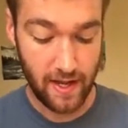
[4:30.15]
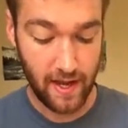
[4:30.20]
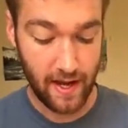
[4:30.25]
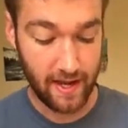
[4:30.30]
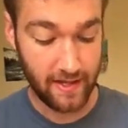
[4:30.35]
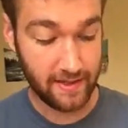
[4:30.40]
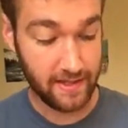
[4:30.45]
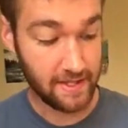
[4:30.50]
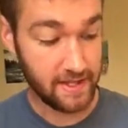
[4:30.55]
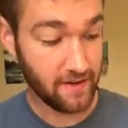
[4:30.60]

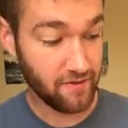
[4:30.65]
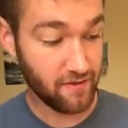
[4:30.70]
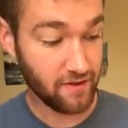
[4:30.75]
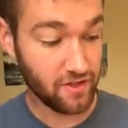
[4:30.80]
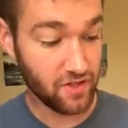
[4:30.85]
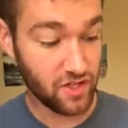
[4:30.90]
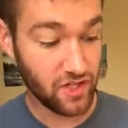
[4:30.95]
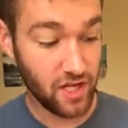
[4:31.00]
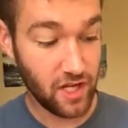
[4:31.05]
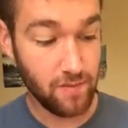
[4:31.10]
at the
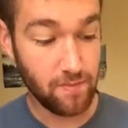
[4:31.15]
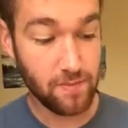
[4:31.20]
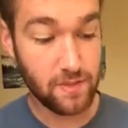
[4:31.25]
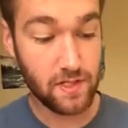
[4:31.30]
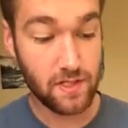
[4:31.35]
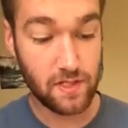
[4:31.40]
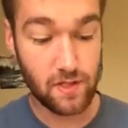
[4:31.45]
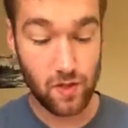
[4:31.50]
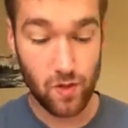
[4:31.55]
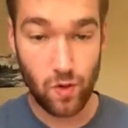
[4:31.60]
different
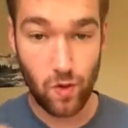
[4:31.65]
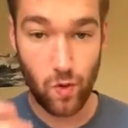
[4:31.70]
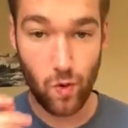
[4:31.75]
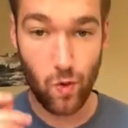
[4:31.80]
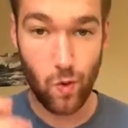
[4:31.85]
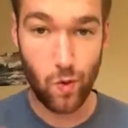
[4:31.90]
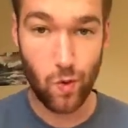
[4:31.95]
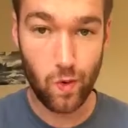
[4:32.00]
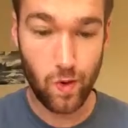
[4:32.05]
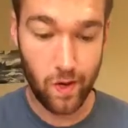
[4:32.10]
shapes
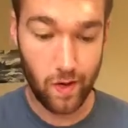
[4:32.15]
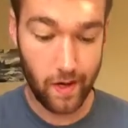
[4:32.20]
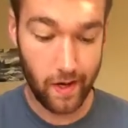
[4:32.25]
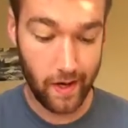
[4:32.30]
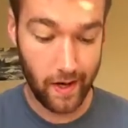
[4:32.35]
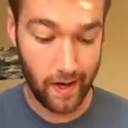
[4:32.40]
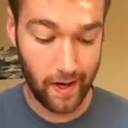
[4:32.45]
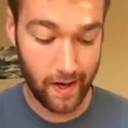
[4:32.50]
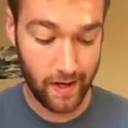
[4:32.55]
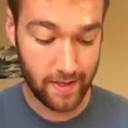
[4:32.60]
or
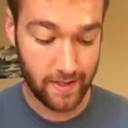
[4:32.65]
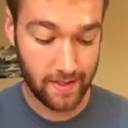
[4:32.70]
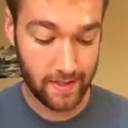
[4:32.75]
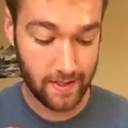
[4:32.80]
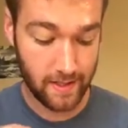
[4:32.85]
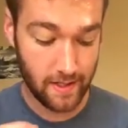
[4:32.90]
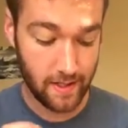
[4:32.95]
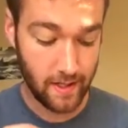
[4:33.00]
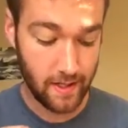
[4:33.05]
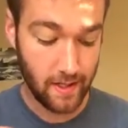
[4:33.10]
at